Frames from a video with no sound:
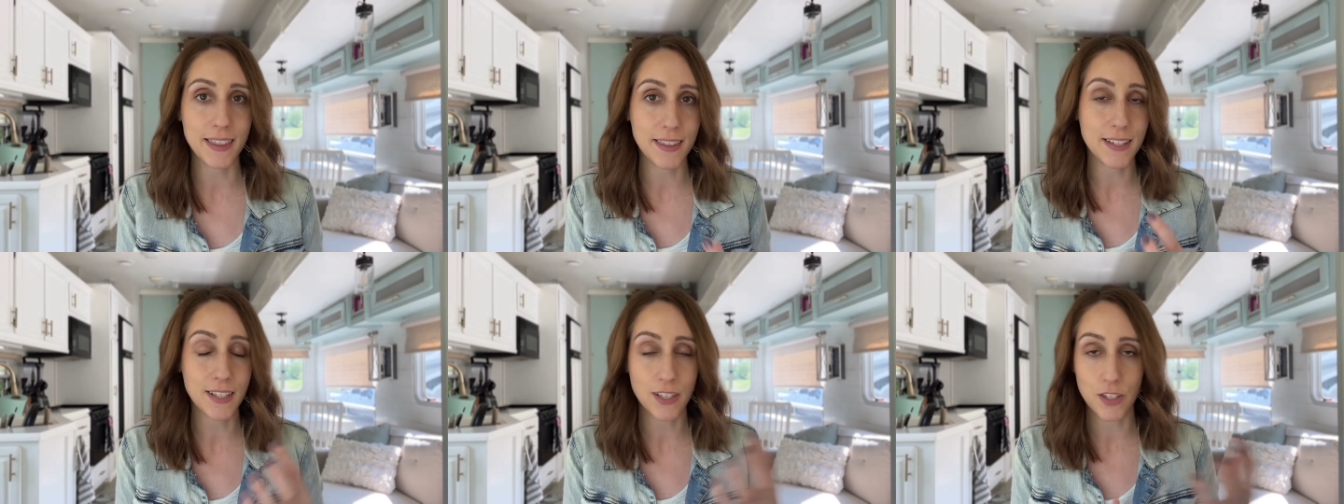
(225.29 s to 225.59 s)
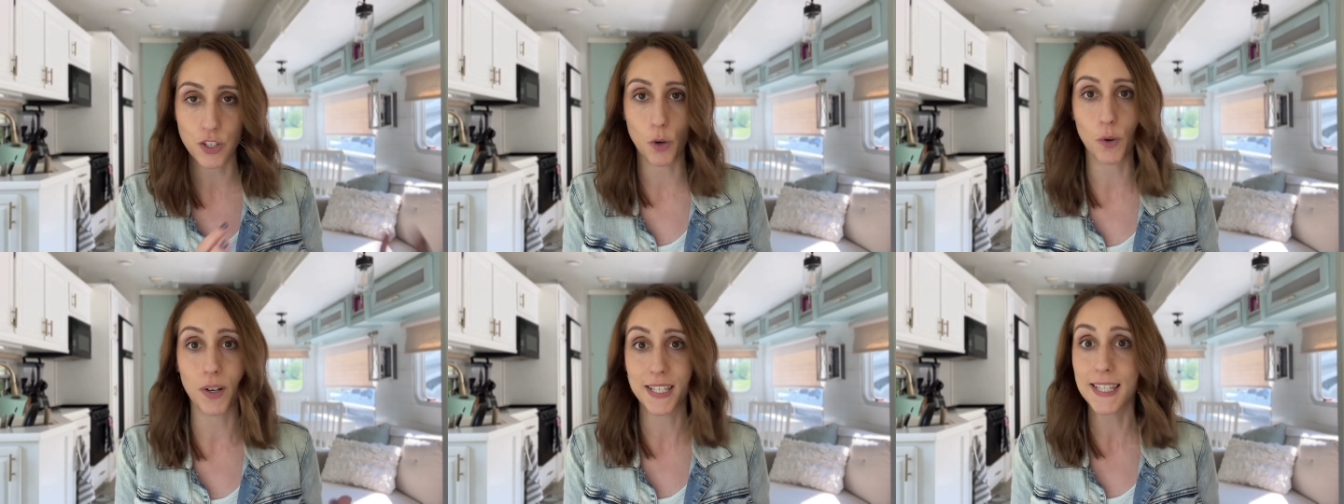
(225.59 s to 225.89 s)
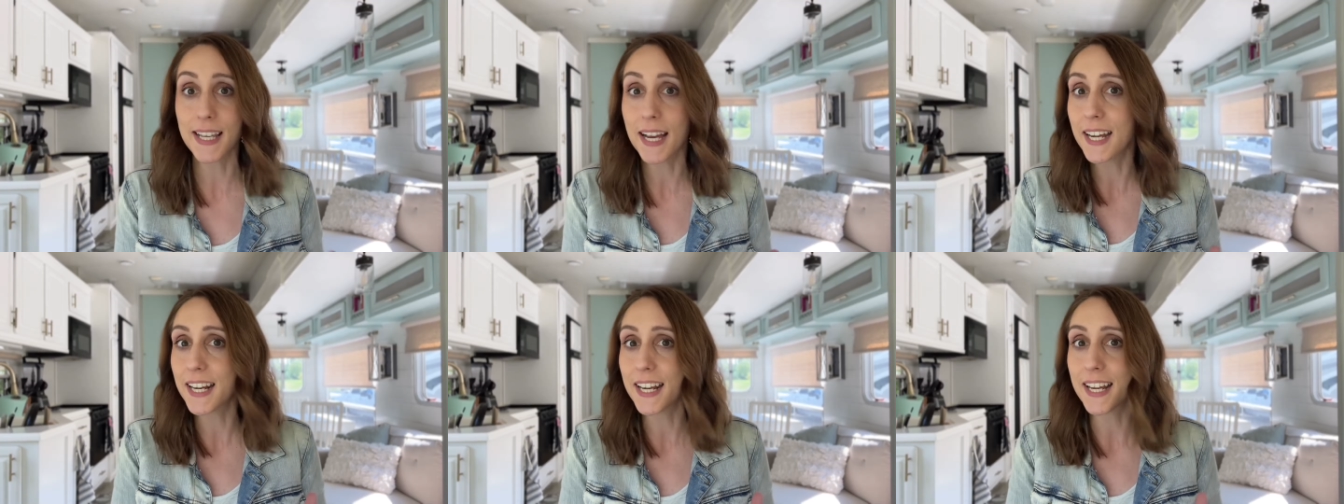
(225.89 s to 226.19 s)
This is so
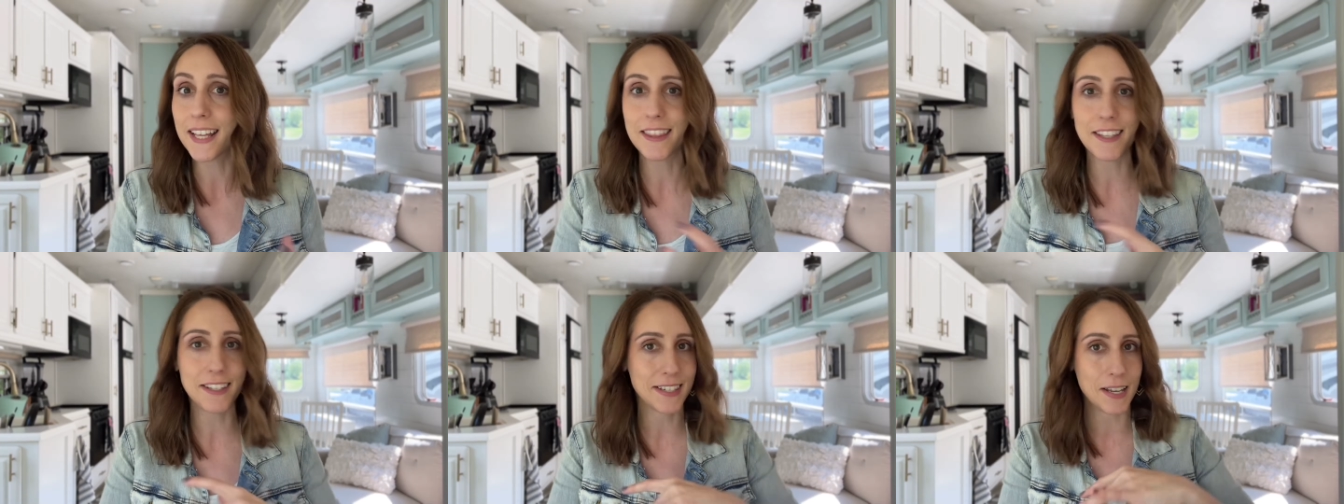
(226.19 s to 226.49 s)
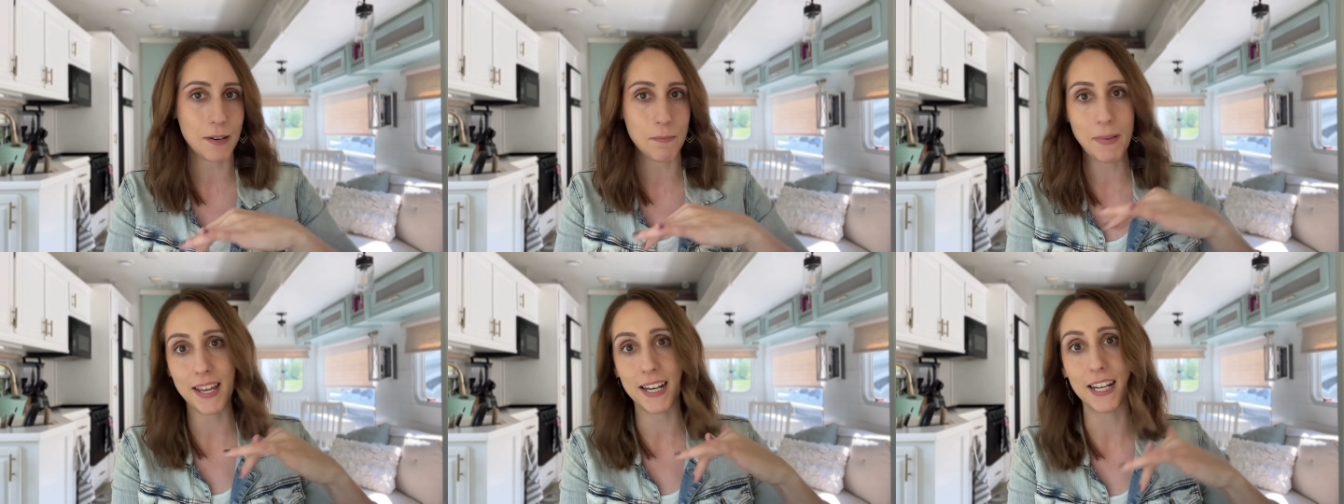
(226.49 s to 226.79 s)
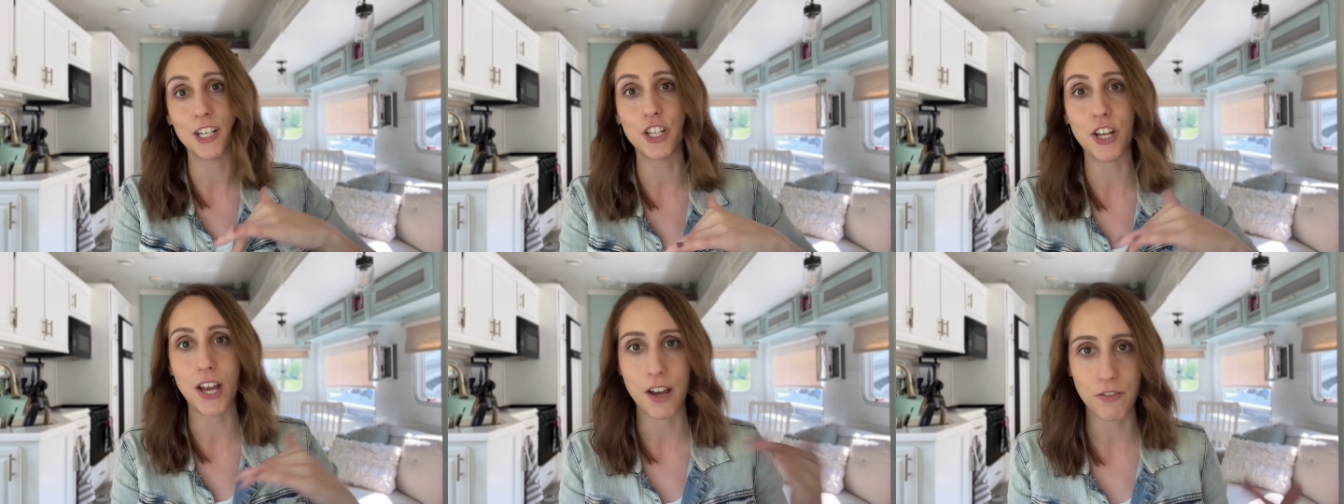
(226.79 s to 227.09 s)
exciting. This can
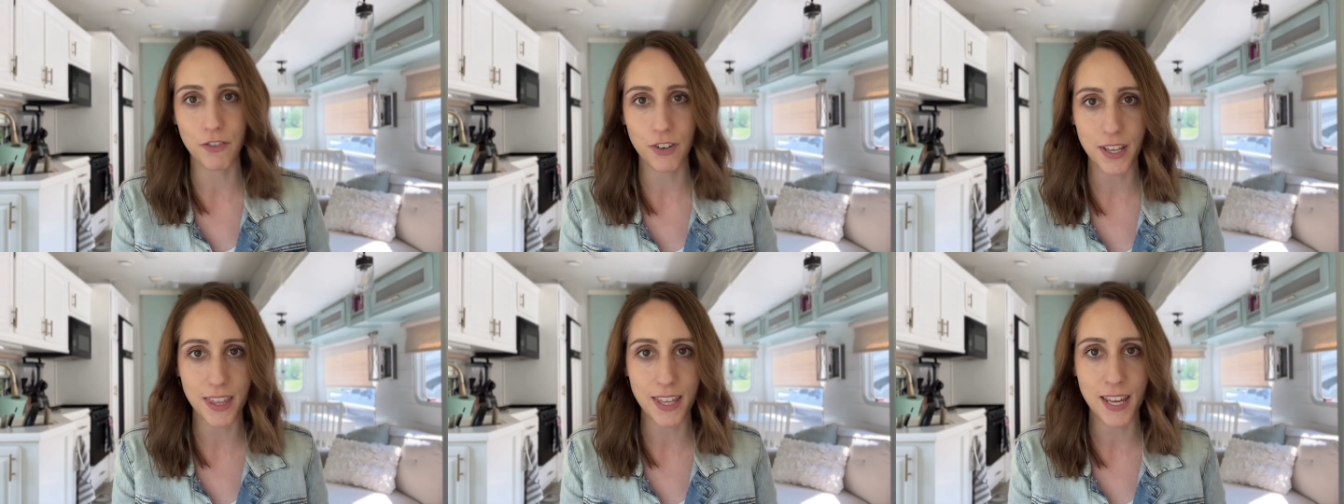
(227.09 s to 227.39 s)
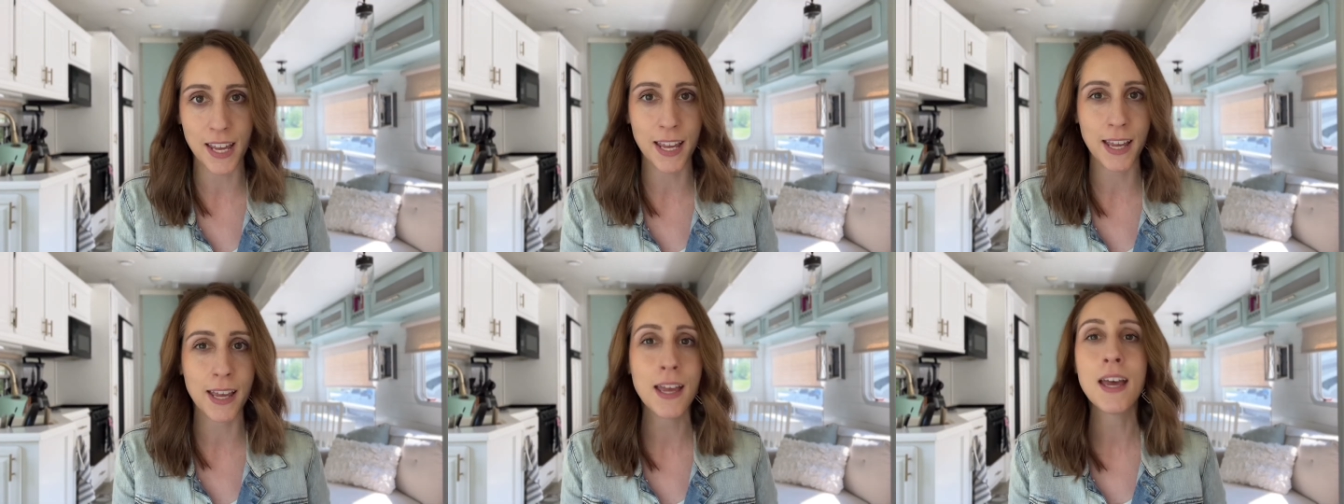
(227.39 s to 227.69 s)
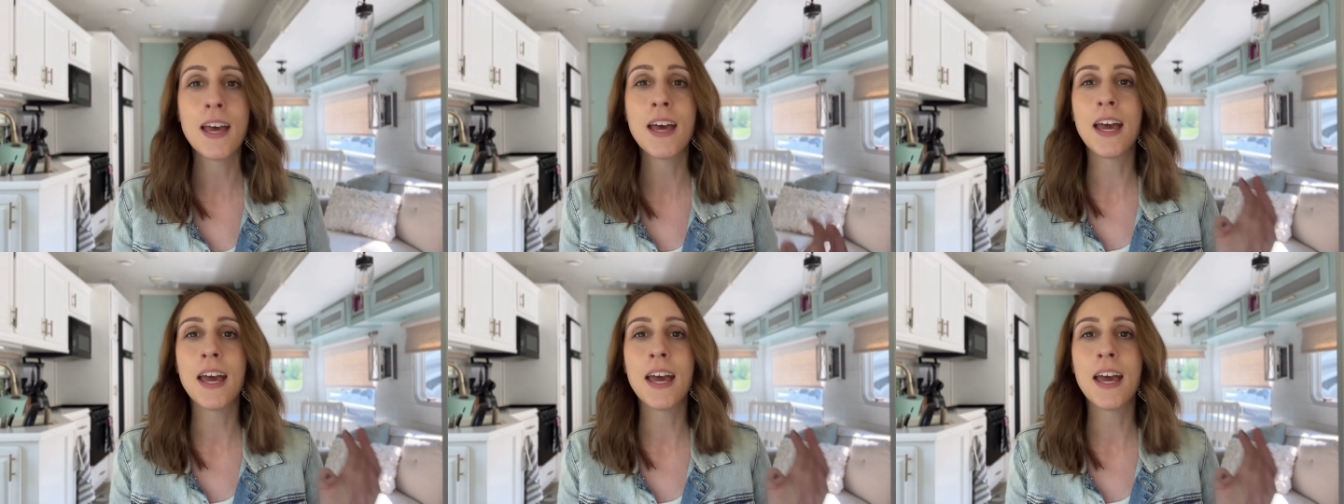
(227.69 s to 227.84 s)
manage everything.